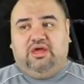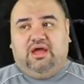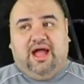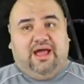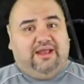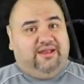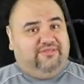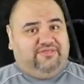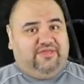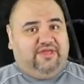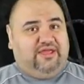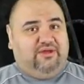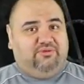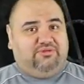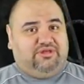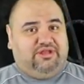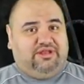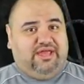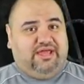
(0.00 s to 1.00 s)
I didn't think he
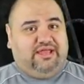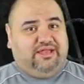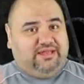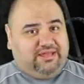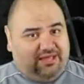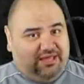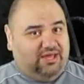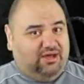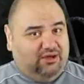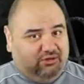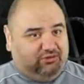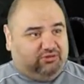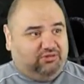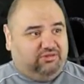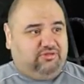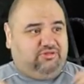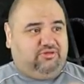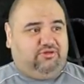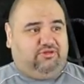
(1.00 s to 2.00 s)
was going to get killed,
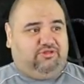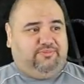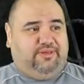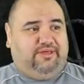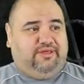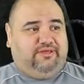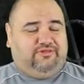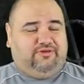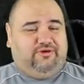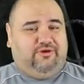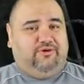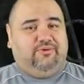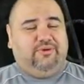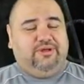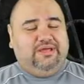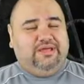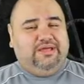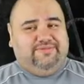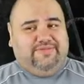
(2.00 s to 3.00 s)
so to speak.
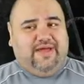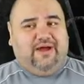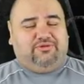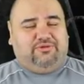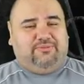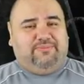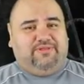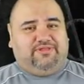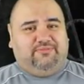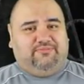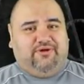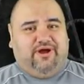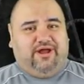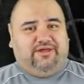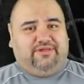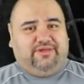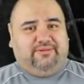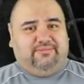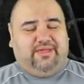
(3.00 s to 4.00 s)
So that was a bit
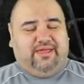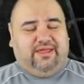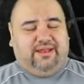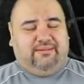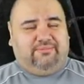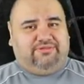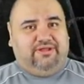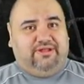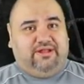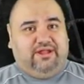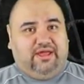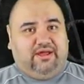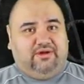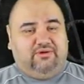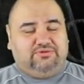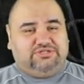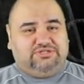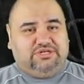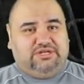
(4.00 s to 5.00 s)
surprising. And I'm sitting there
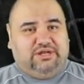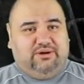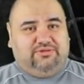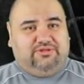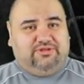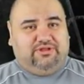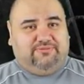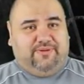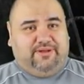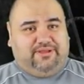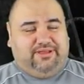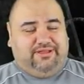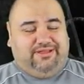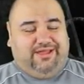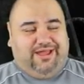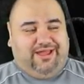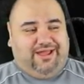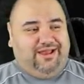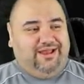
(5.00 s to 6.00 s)
like, oh shit, I wasn't expecting
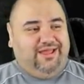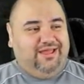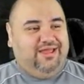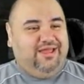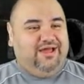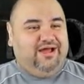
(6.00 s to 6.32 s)
that.